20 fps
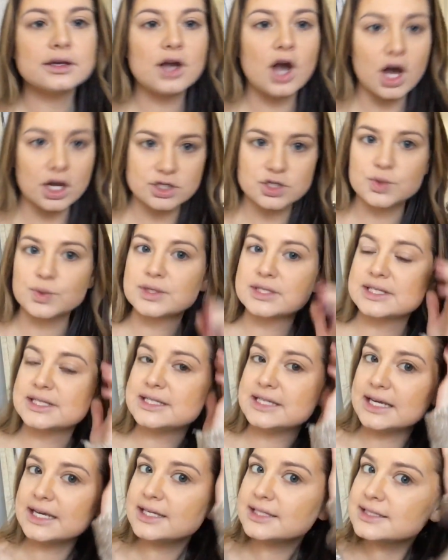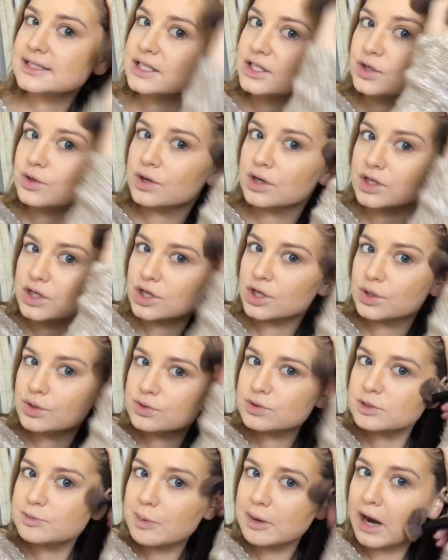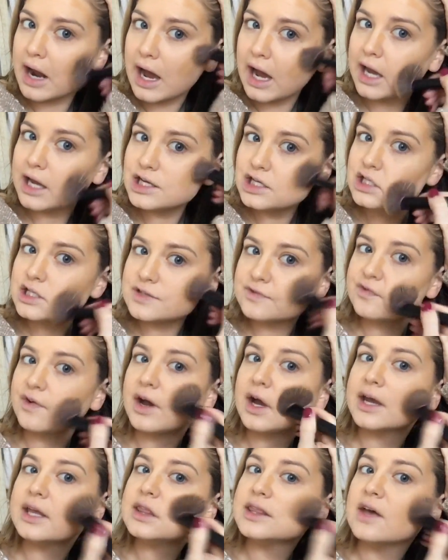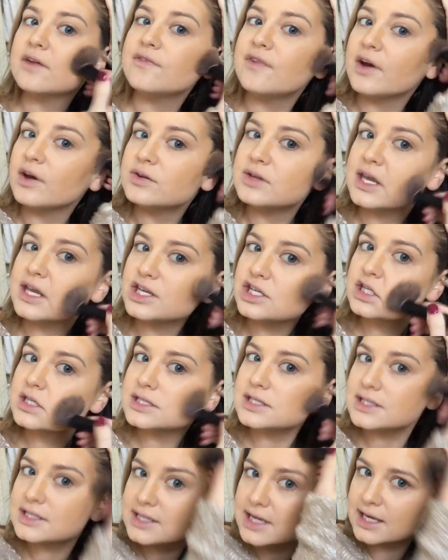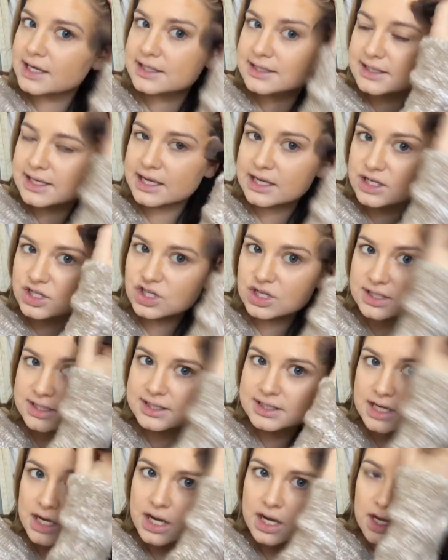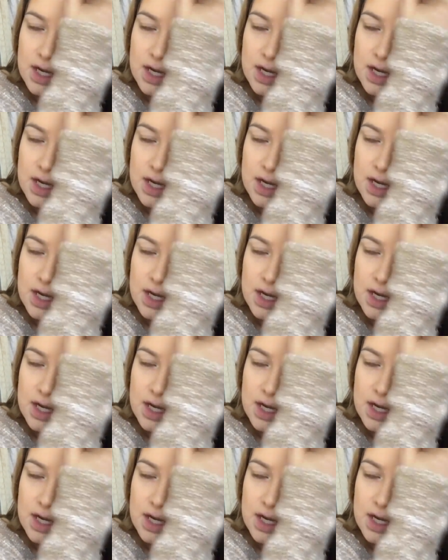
contour sticks that you can use, but I just find that foundation sticks in just